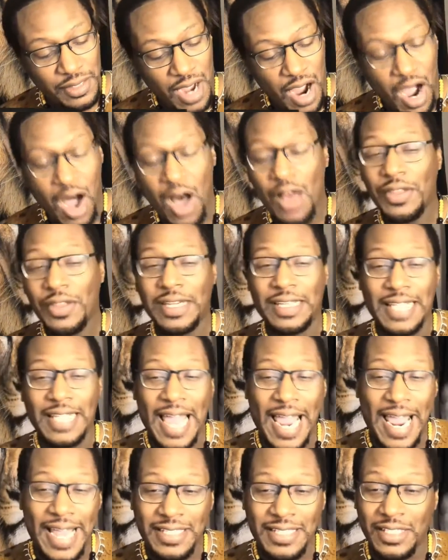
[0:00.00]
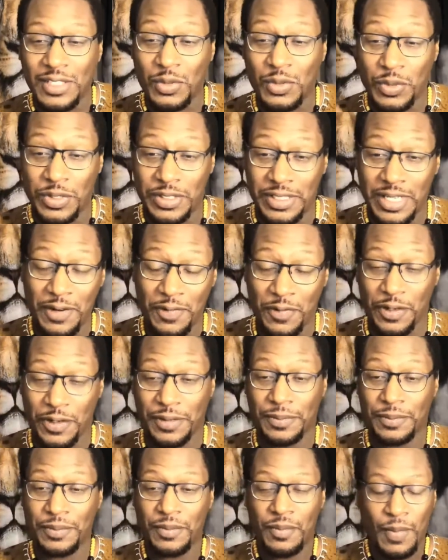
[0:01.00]
all the glasses were different,
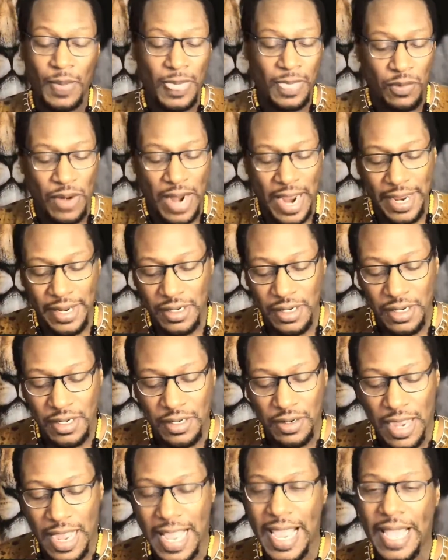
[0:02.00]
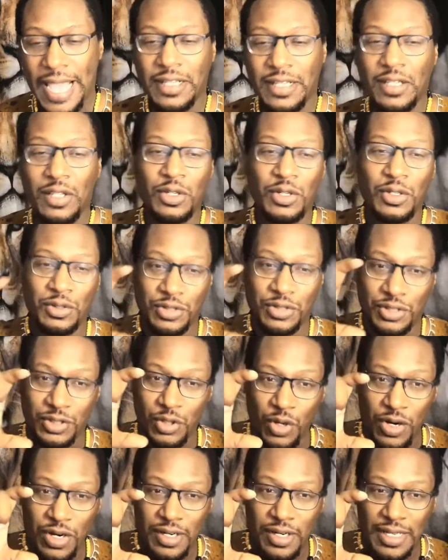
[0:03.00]
right? I had the little
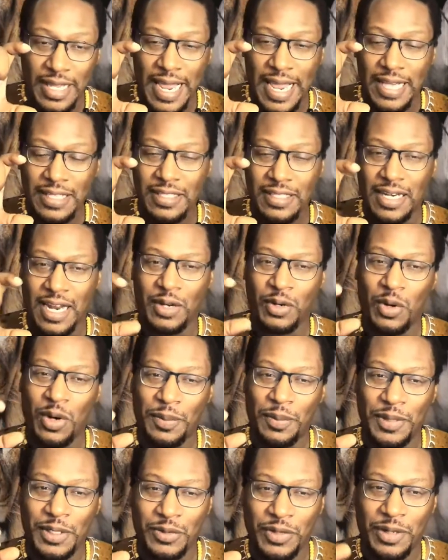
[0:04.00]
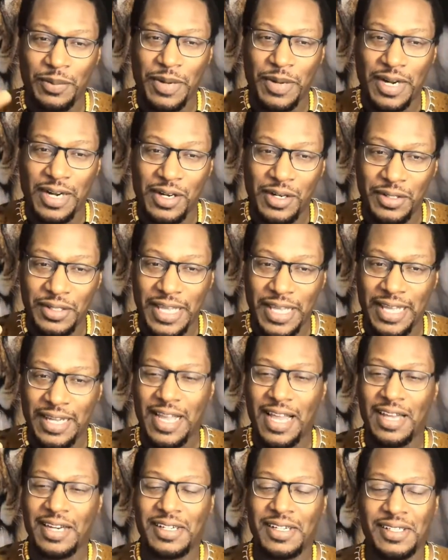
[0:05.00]
short glass that I normally drink my cognac
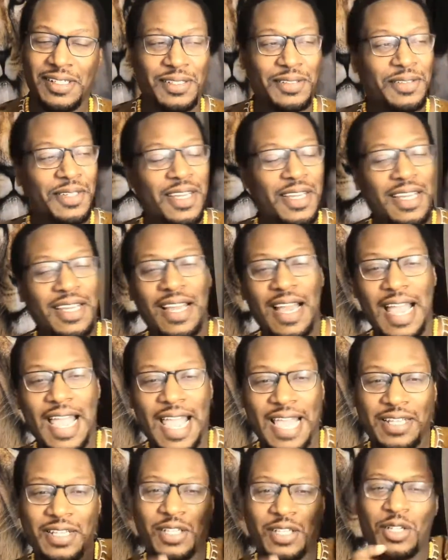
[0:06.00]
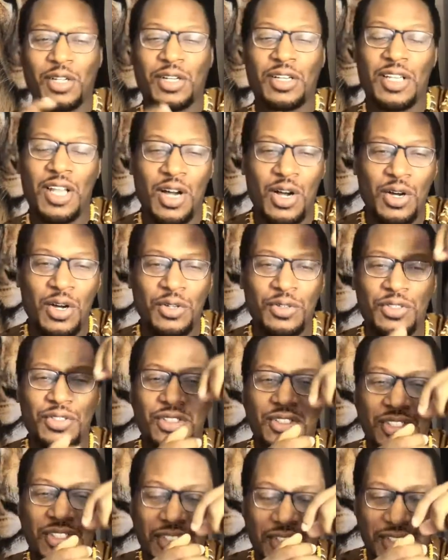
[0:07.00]
out of. I had the little long,
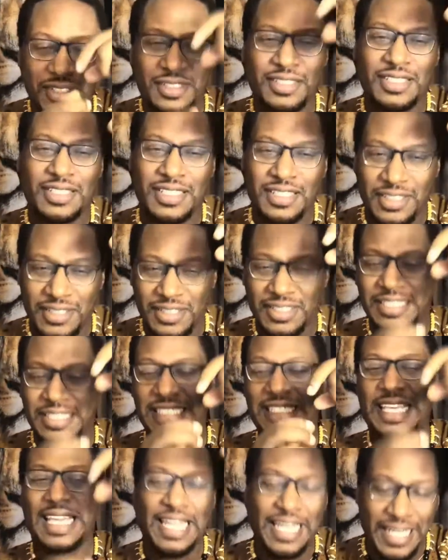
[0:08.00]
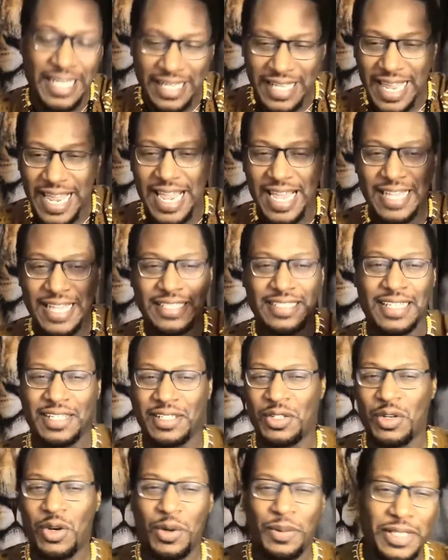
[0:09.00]
skinny glass that
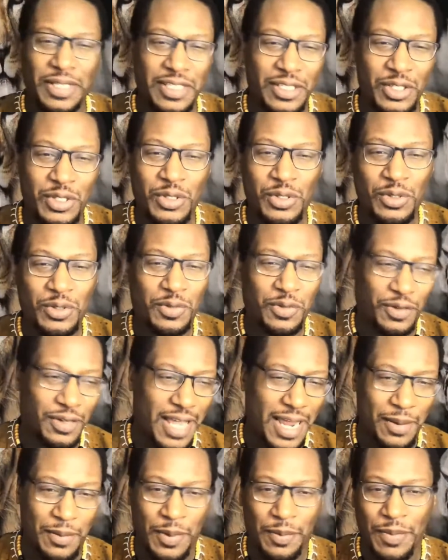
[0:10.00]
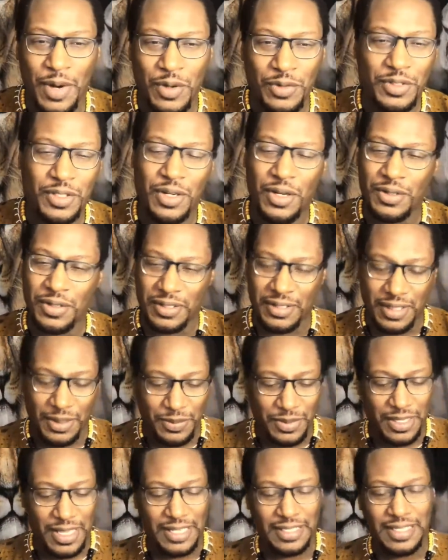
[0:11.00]
normally used for like mimosas or
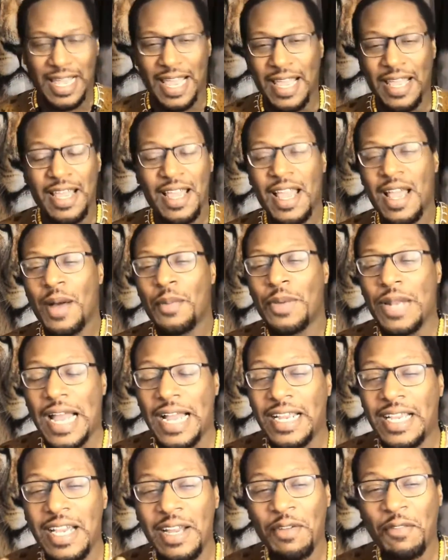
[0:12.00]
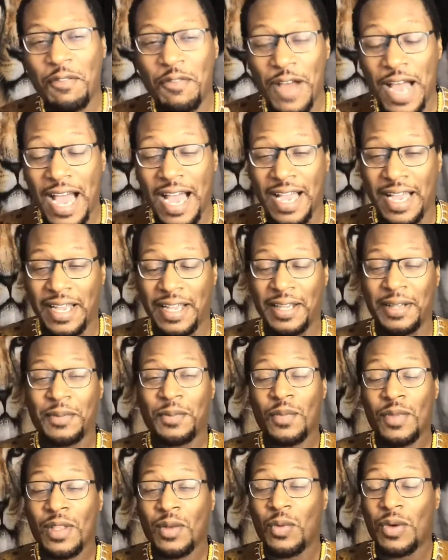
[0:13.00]
something like that. But I couldn't find
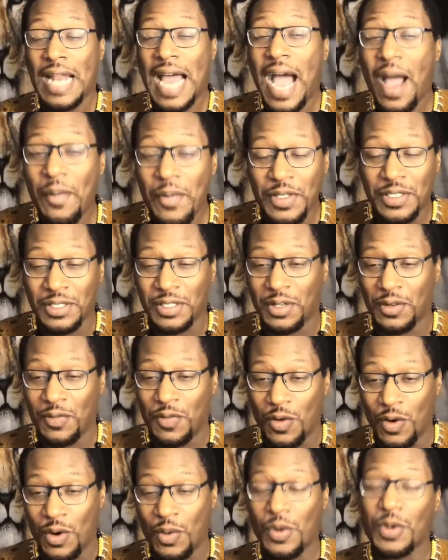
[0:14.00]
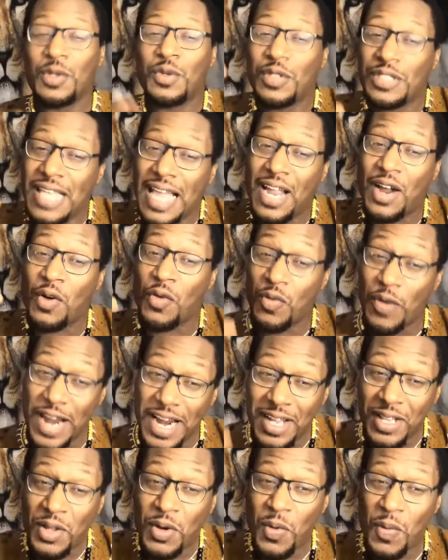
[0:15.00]
what I was looking for, which was like a
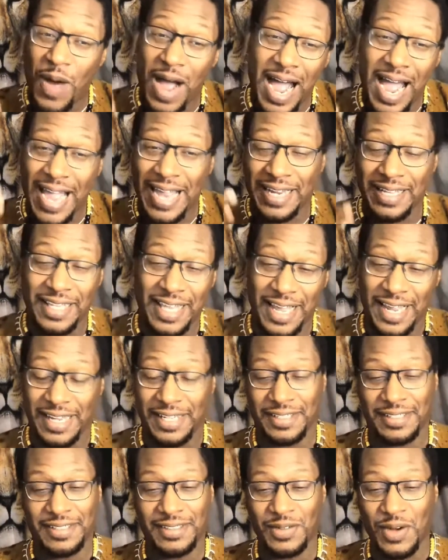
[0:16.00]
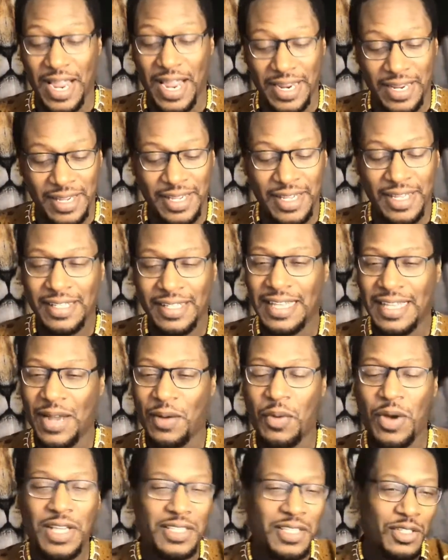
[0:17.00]
regular wine glass, right? That
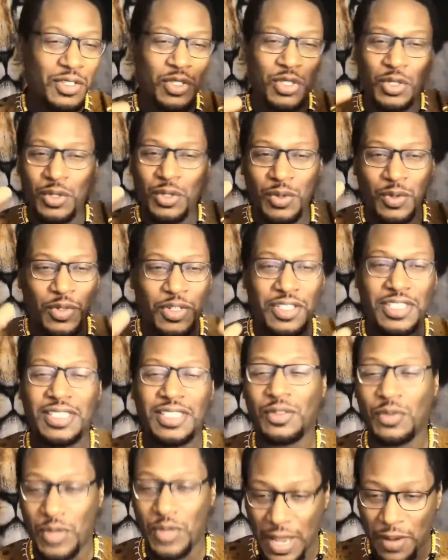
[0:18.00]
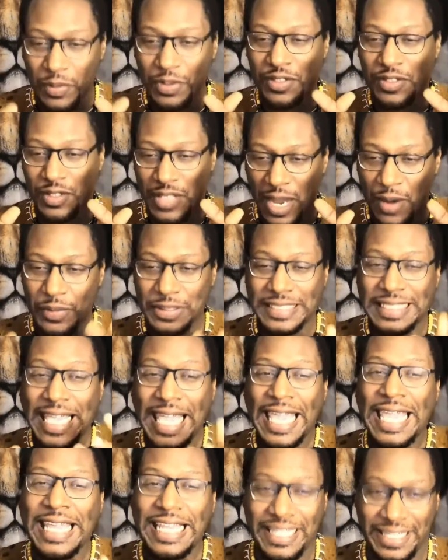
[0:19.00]
wasn't that was
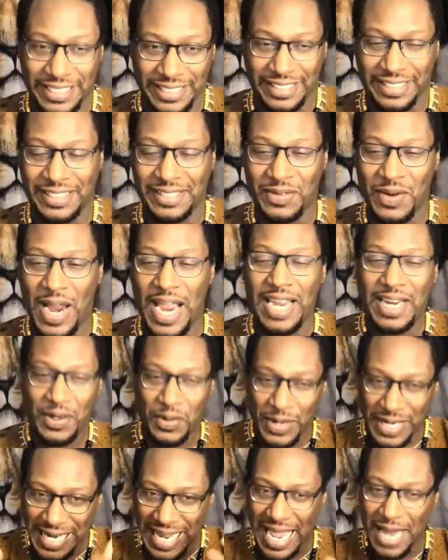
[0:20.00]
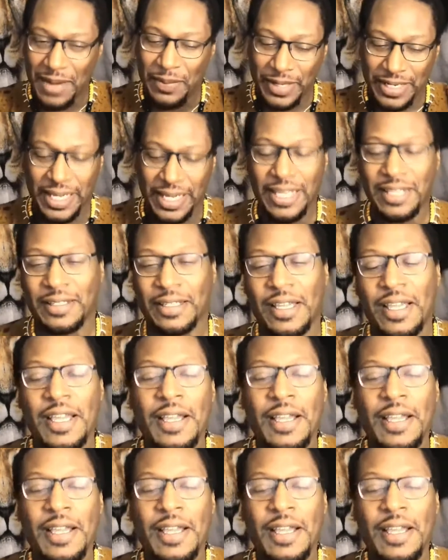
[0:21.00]
kingly, right? It had to be kingly.